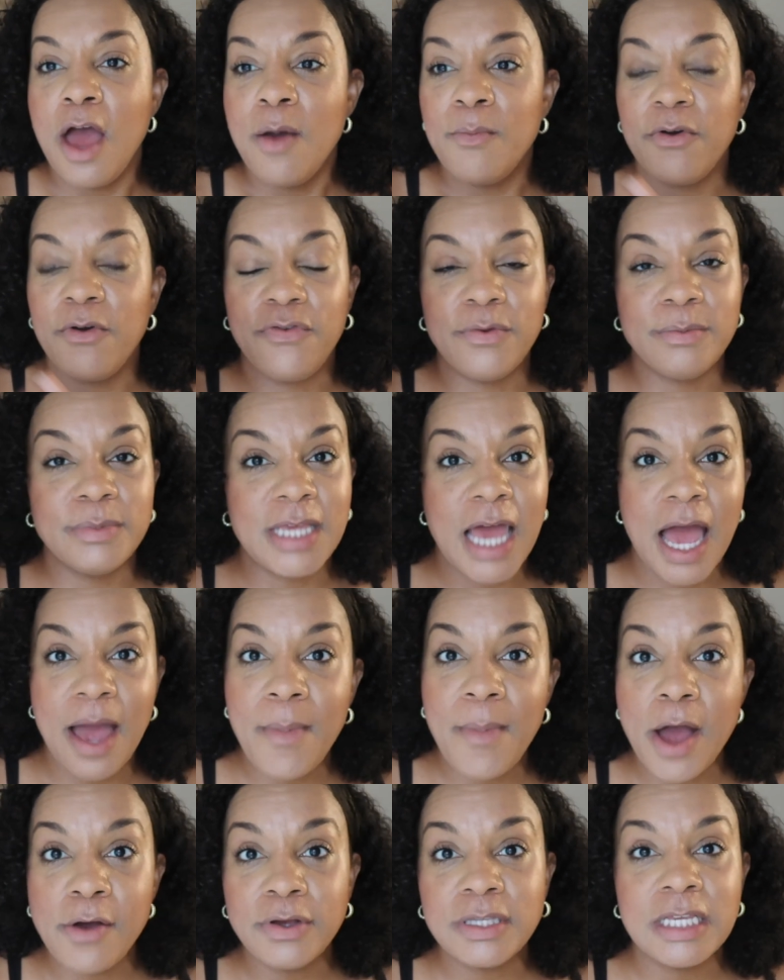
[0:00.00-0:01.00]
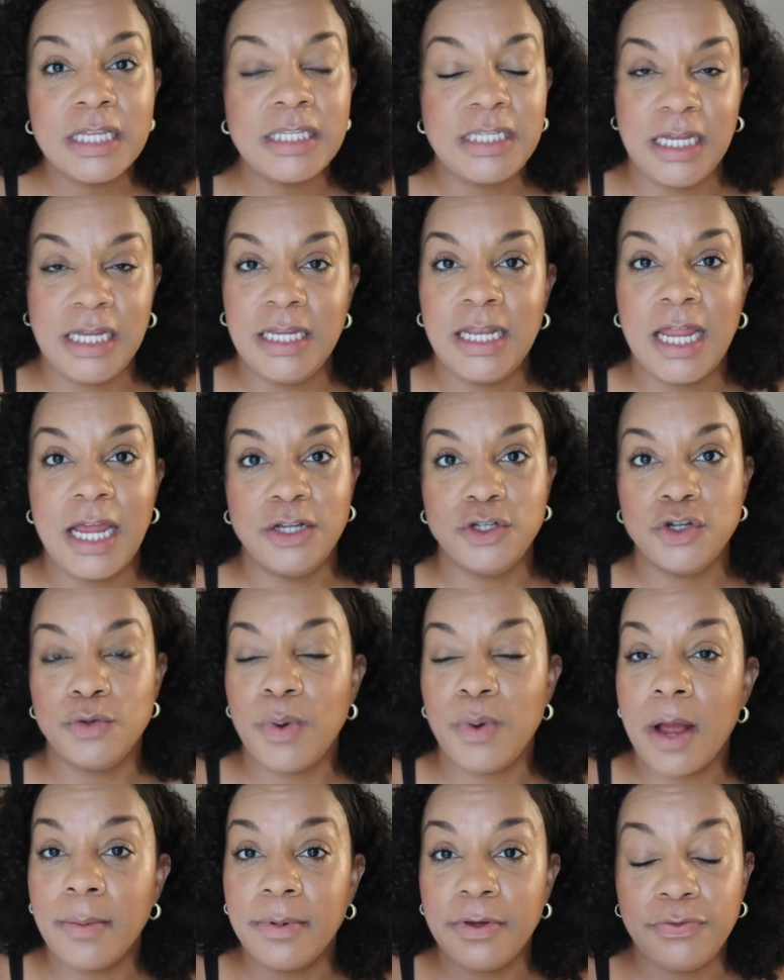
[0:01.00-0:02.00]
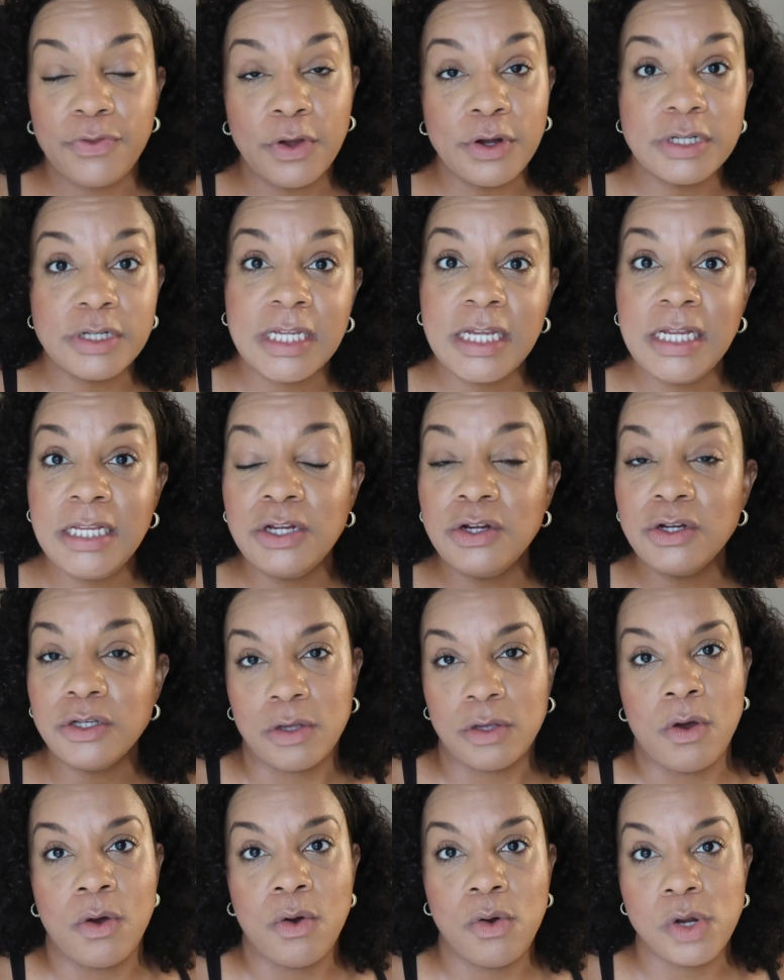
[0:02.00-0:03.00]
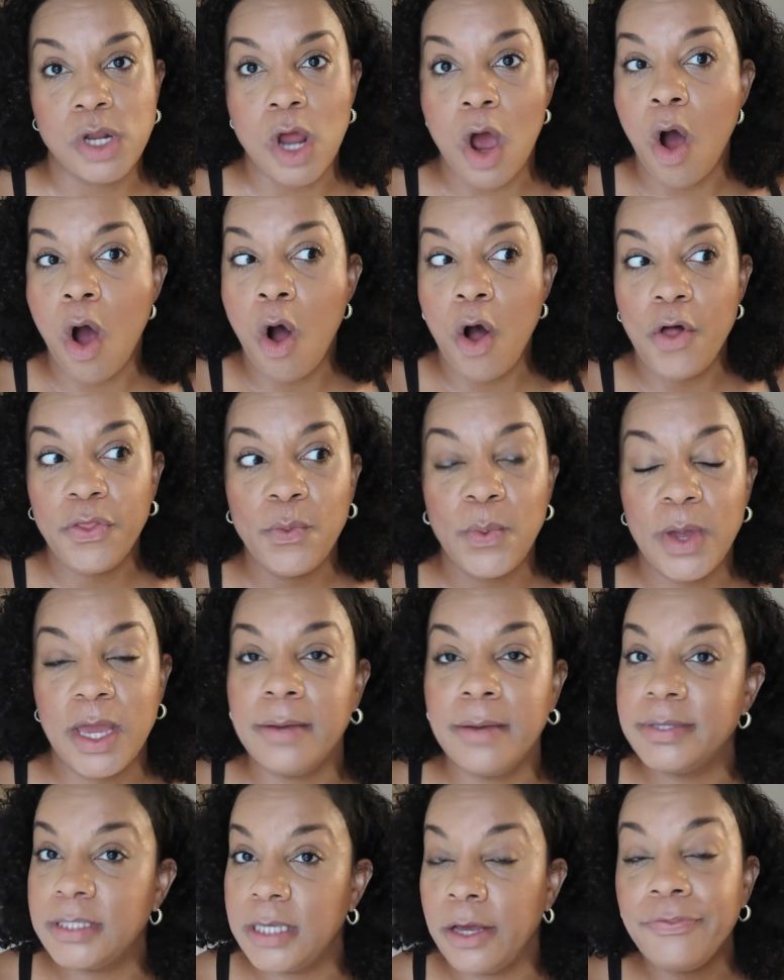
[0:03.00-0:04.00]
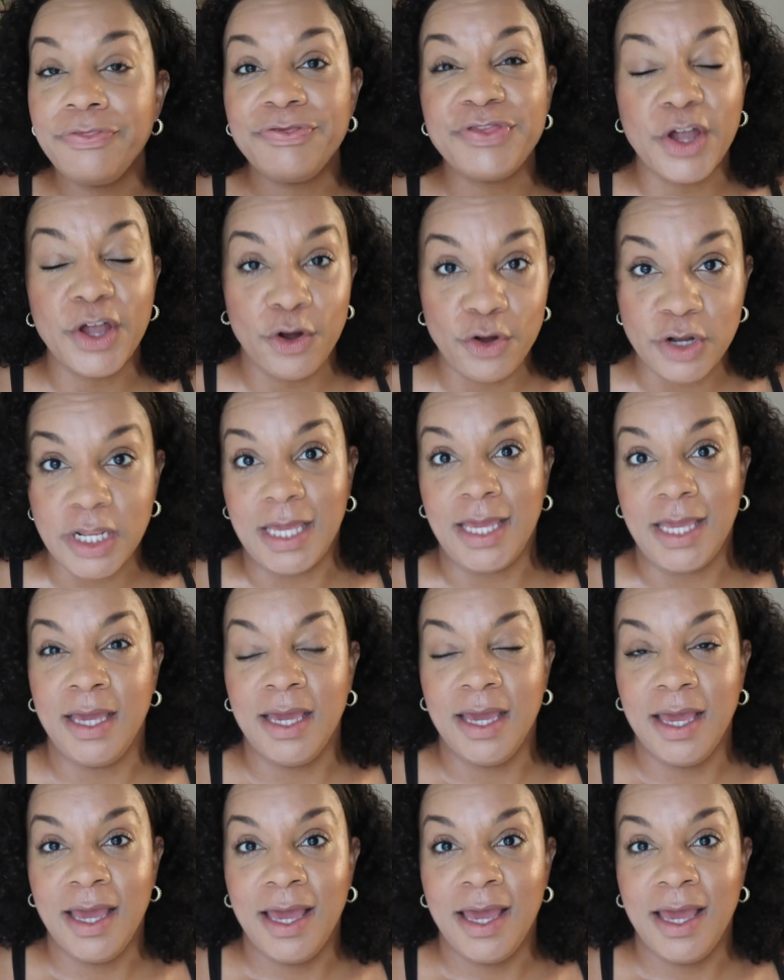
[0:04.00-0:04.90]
But from the time I was a teenager, probably 13 years old, all the way up until 30,